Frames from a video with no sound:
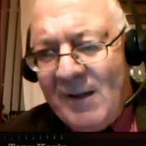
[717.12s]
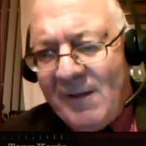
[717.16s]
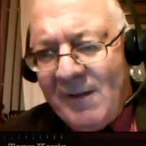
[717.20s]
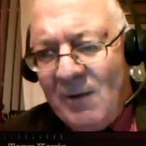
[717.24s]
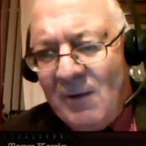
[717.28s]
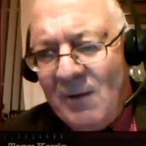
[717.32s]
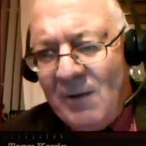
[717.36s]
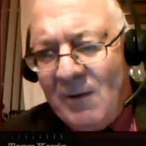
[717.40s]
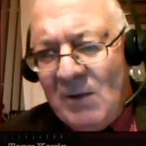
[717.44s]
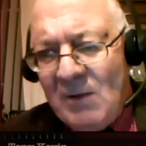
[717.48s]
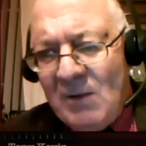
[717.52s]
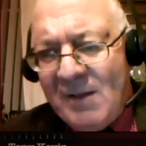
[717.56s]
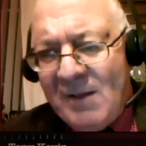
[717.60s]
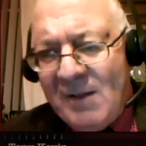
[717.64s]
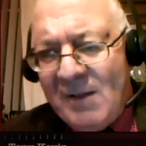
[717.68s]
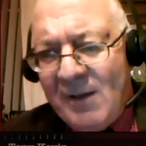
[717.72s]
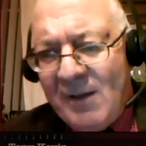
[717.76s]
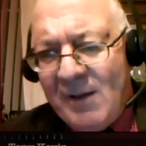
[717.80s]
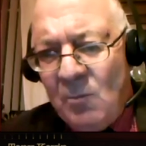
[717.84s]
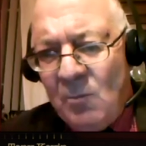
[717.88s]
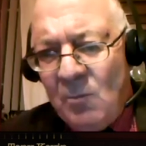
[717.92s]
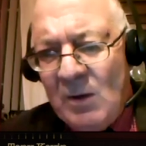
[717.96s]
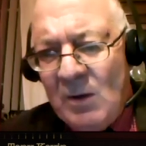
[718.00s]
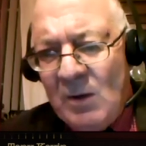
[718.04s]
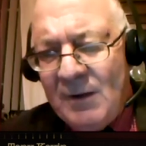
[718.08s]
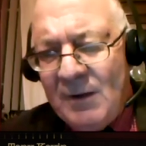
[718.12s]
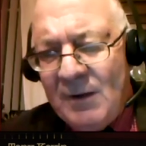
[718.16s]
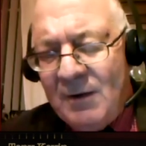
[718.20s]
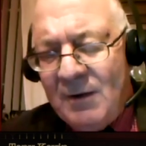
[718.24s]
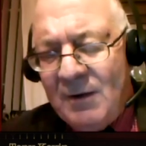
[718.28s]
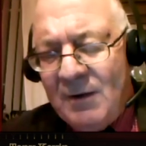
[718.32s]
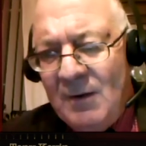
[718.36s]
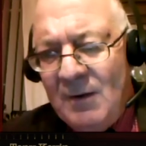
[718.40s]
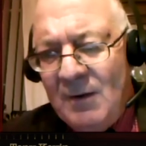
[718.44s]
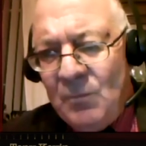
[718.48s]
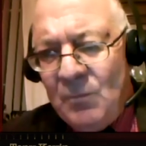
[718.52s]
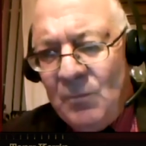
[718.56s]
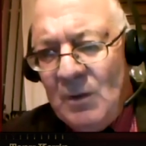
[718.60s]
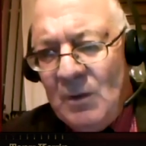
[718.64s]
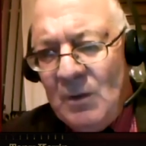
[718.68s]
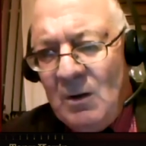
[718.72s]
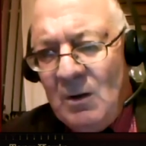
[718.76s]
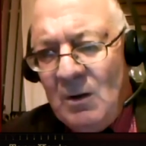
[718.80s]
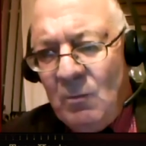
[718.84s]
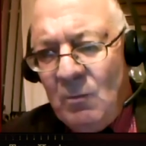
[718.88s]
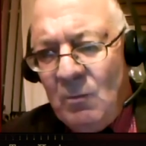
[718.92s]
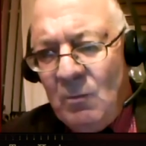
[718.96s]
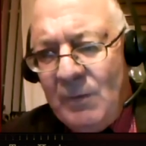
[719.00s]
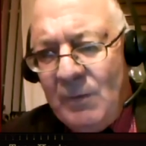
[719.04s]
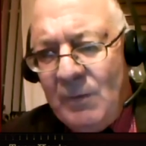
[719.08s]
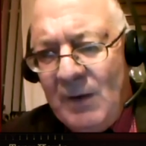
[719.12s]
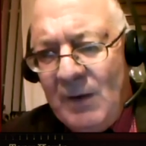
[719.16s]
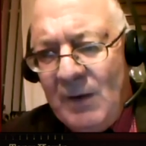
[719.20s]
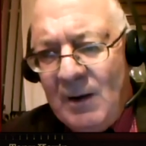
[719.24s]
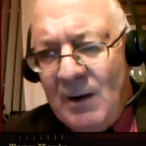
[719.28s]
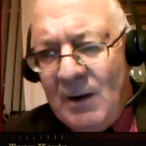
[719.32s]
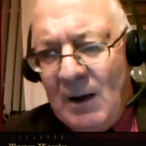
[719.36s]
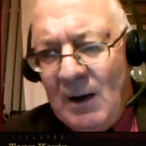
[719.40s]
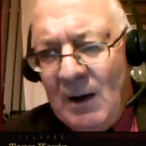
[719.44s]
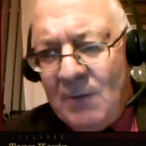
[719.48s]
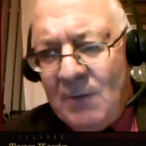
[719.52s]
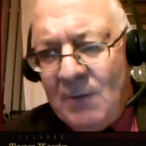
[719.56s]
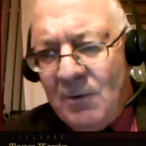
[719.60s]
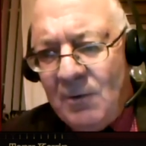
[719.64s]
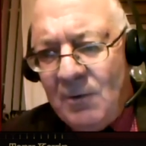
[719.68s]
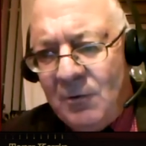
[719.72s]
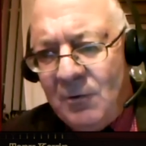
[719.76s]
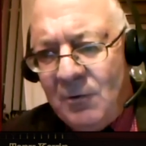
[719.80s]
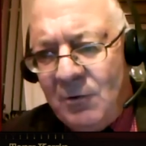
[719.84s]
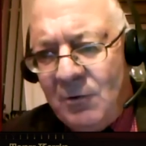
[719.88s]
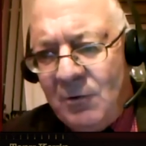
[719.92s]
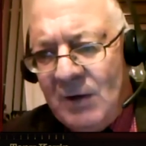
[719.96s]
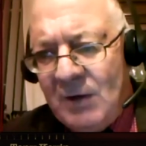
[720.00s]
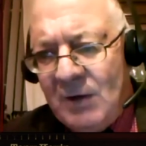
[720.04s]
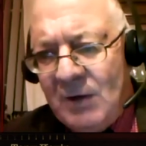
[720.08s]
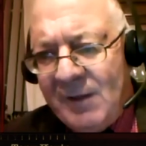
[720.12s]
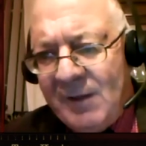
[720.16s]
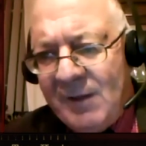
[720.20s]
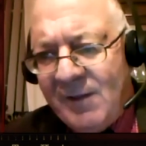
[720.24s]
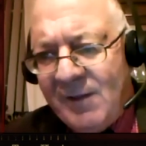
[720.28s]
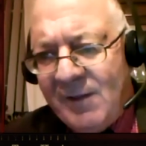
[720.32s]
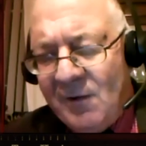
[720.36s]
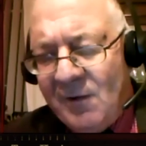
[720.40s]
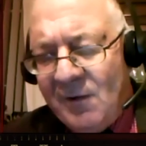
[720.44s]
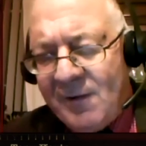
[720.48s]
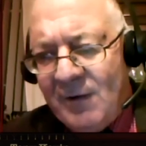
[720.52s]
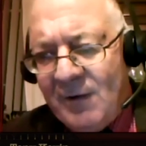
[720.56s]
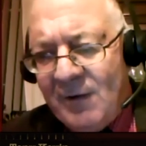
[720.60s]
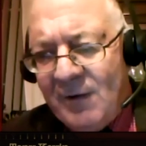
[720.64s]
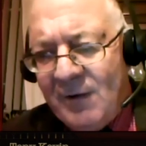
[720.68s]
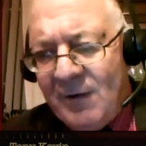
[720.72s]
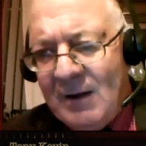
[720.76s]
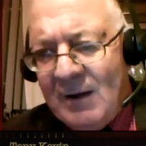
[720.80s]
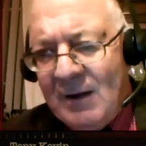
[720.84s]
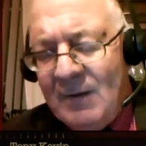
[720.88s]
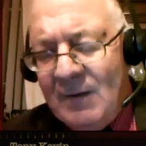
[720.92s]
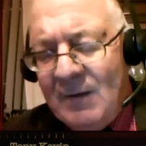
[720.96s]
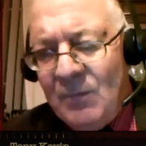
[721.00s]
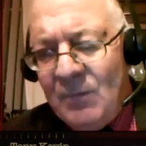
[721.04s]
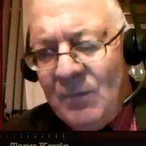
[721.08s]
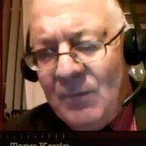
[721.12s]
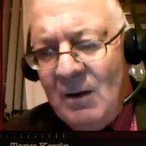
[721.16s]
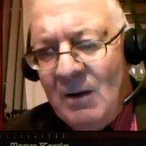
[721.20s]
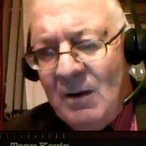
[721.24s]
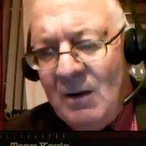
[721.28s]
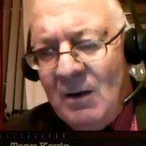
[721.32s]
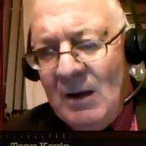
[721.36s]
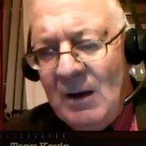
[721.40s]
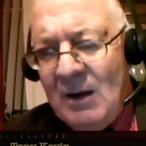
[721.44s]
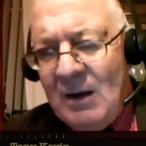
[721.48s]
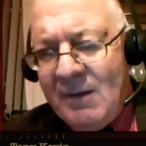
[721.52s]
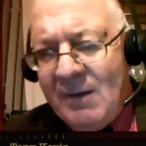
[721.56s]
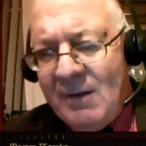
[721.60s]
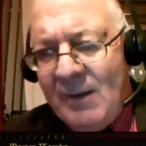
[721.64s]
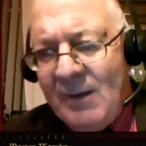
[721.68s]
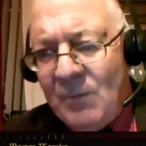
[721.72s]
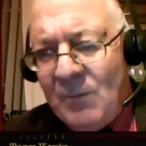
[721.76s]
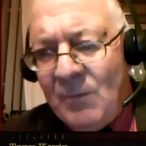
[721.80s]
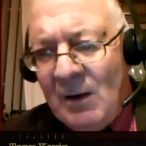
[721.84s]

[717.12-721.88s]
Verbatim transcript: I read somewhere that we've had 102 deaths in Australia, and something